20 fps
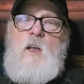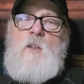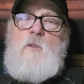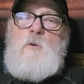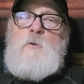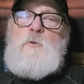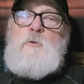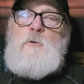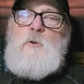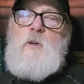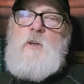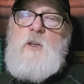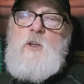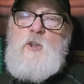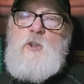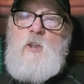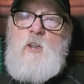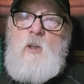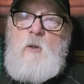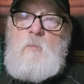The
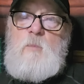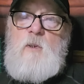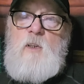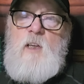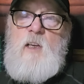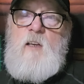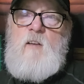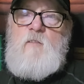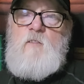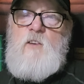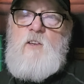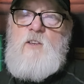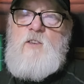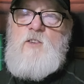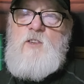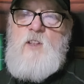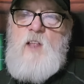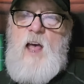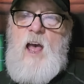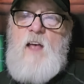traditional belief
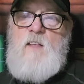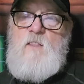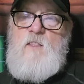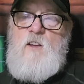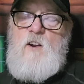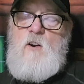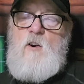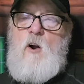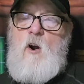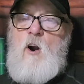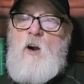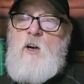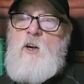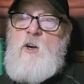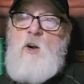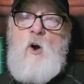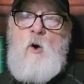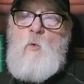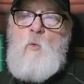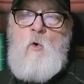is that there are
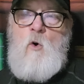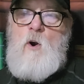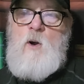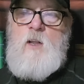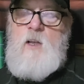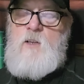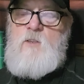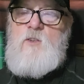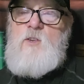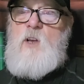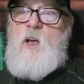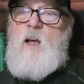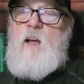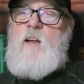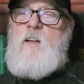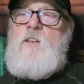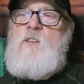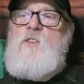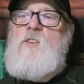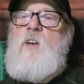no warning
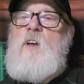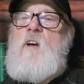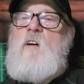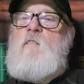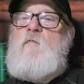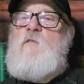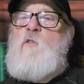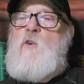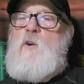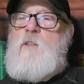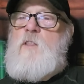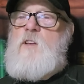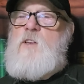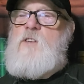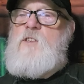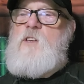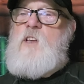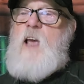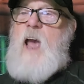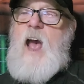signs for
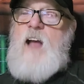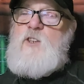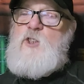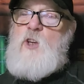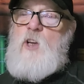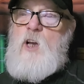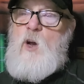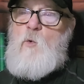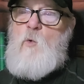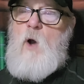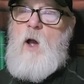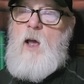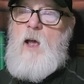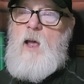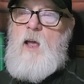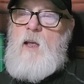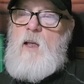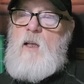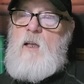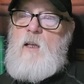this catching
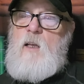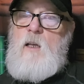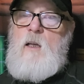away,